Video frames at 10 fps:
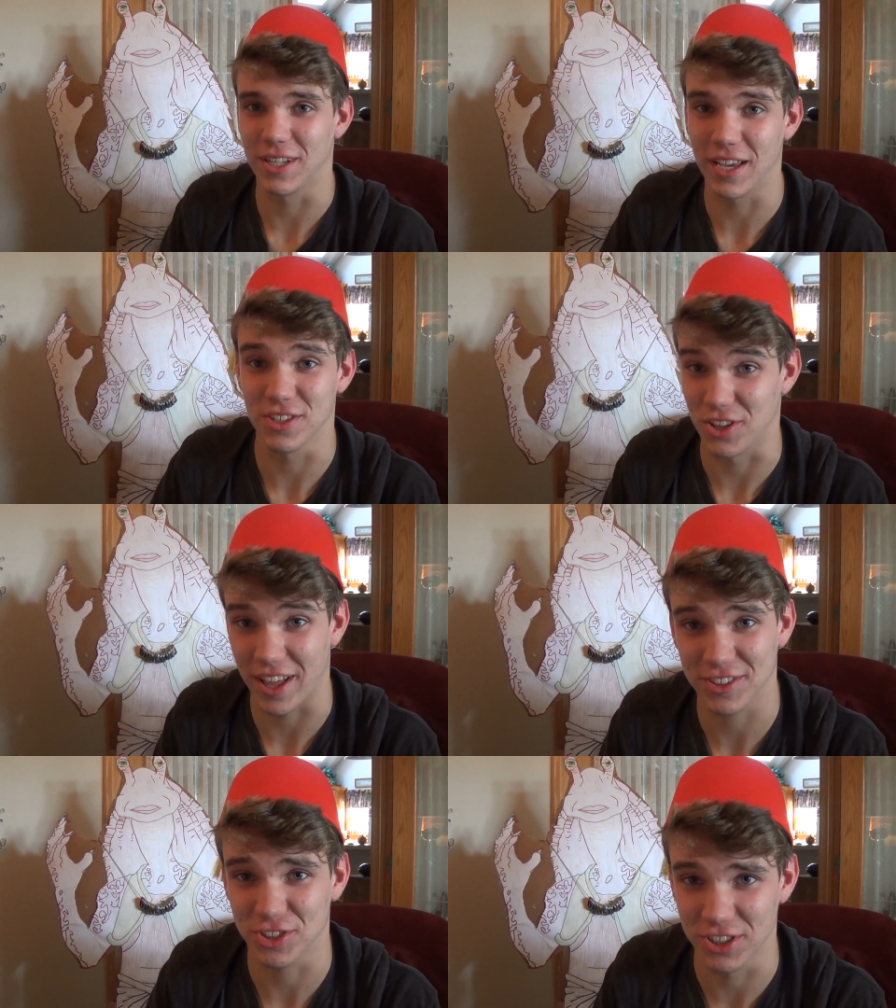today's
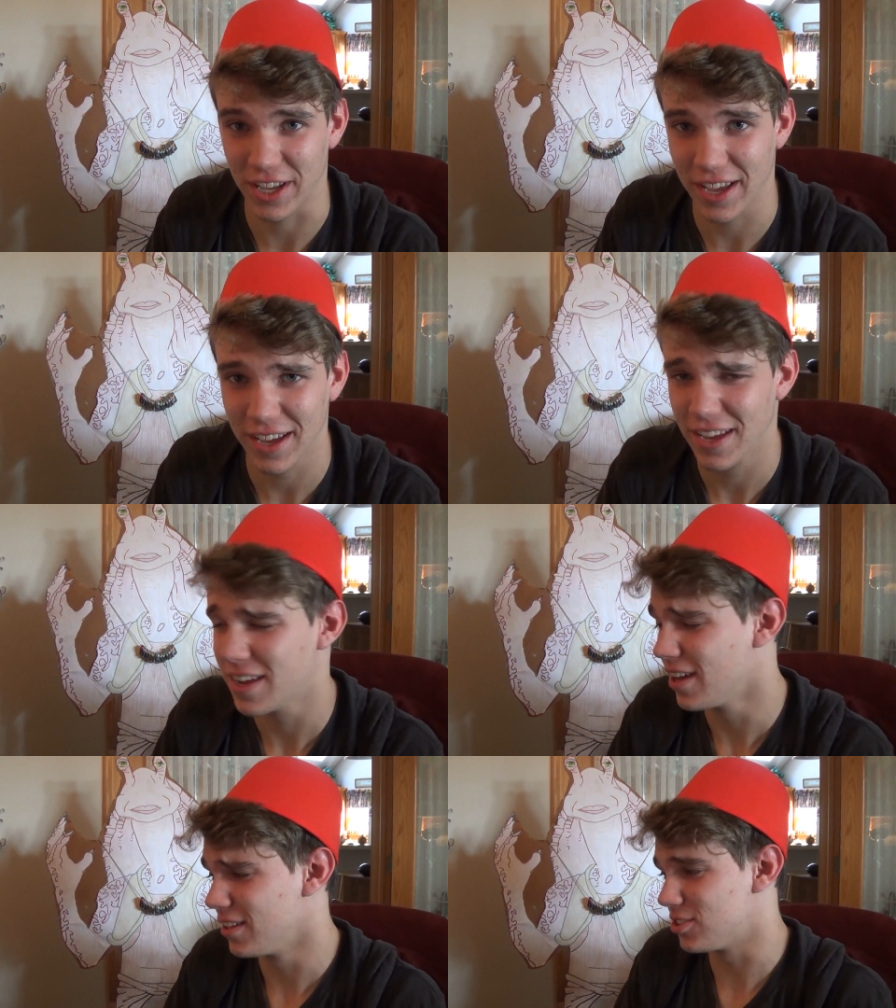election day,
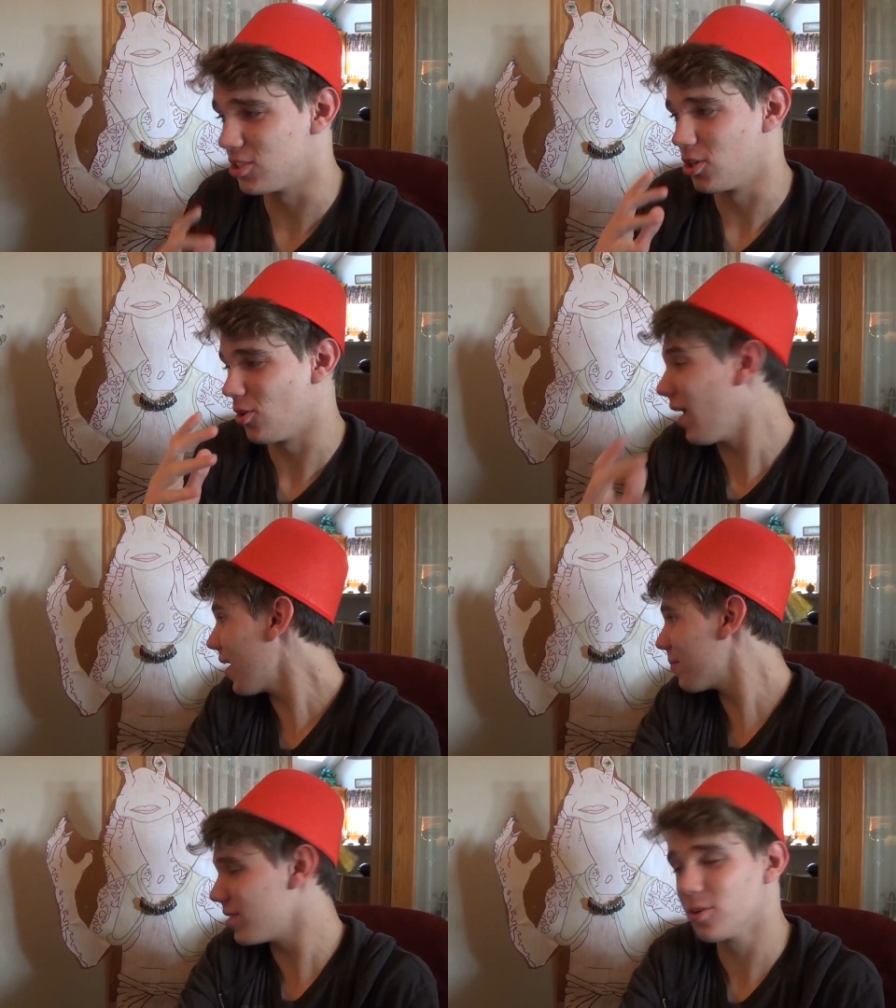so
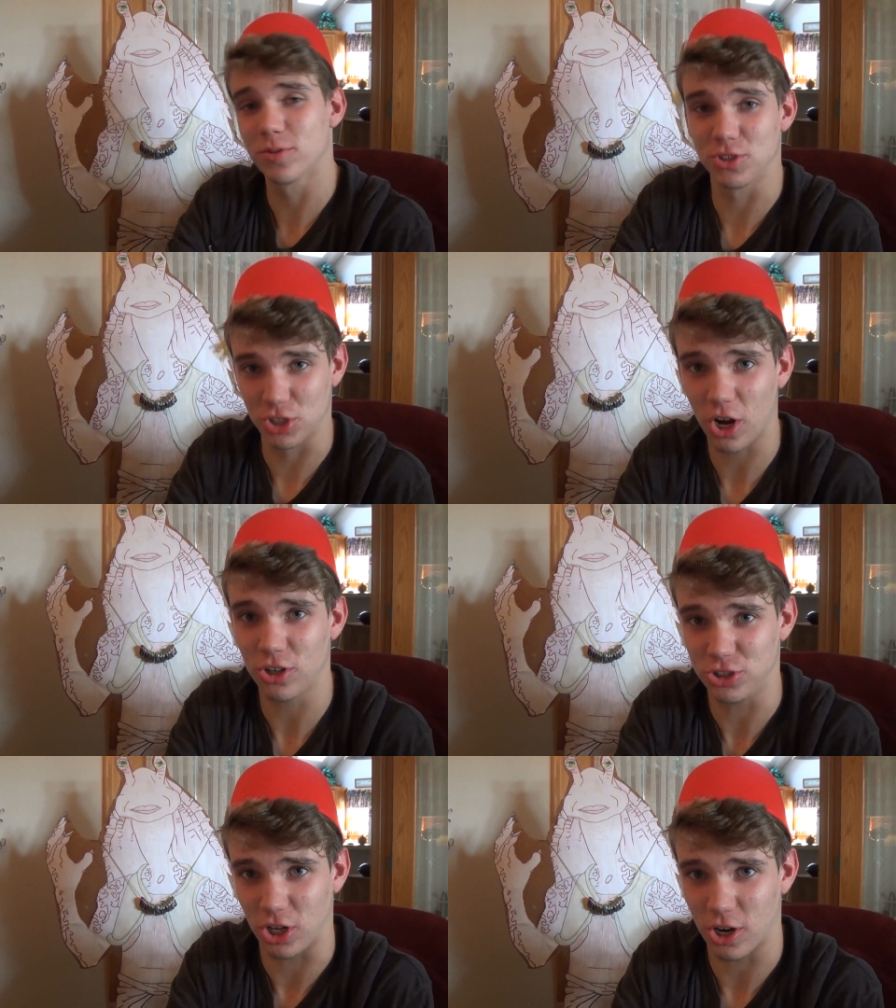I am here with
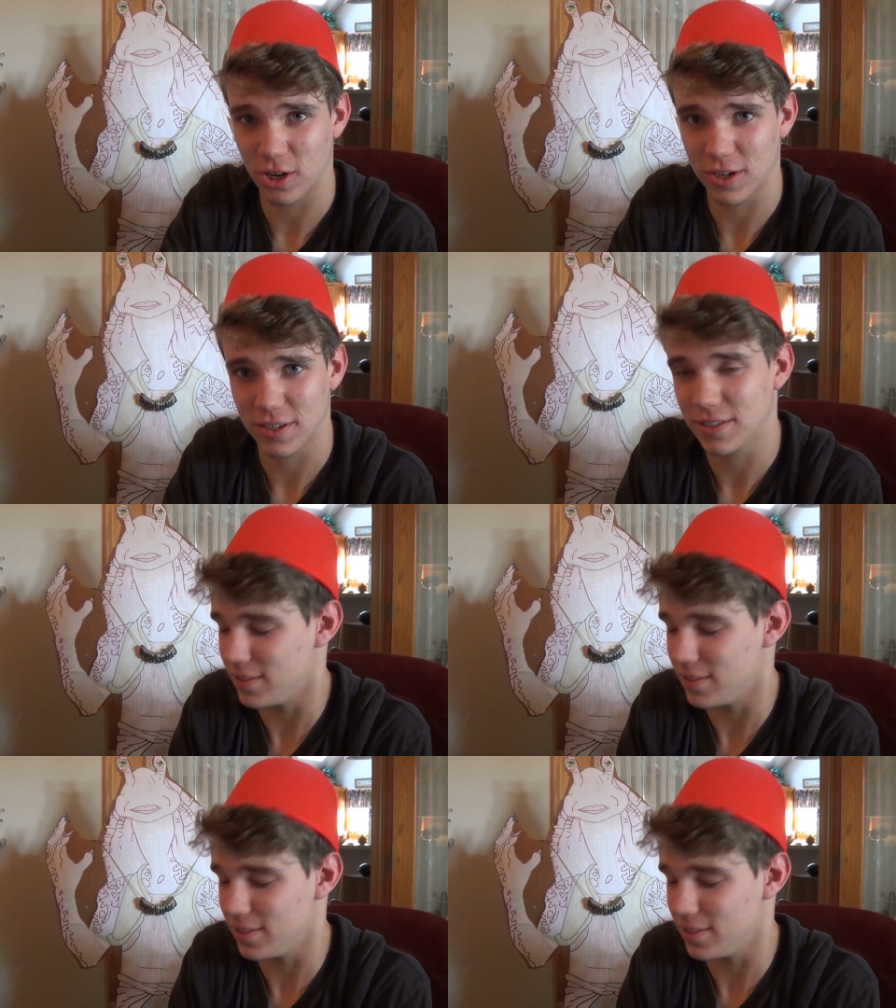Jar Jar